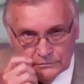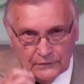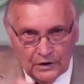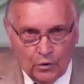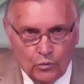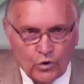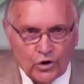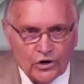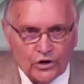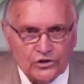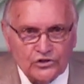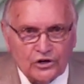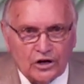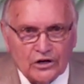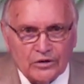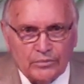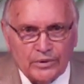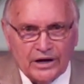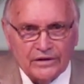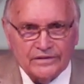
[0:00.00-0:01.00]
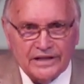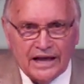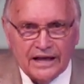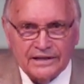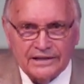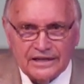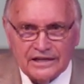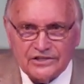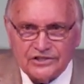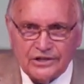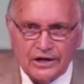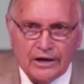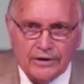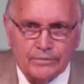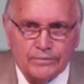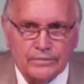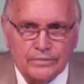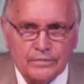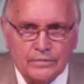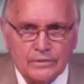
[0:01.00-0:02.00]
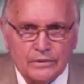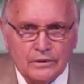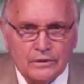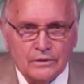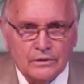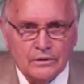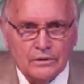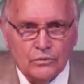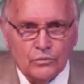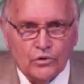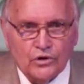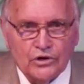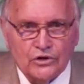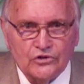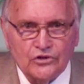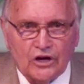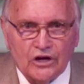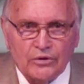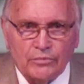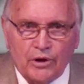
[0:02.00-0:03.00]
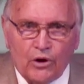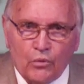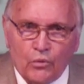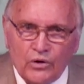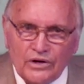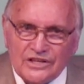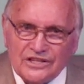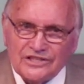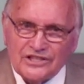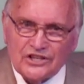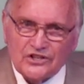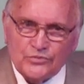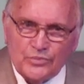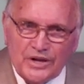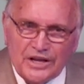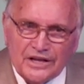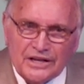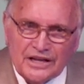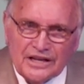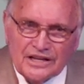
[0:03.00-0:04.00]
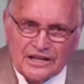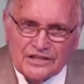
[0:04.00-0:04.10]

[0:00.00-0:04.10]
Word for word: We're going to talk about that next time. We're going to talk about what does this mean?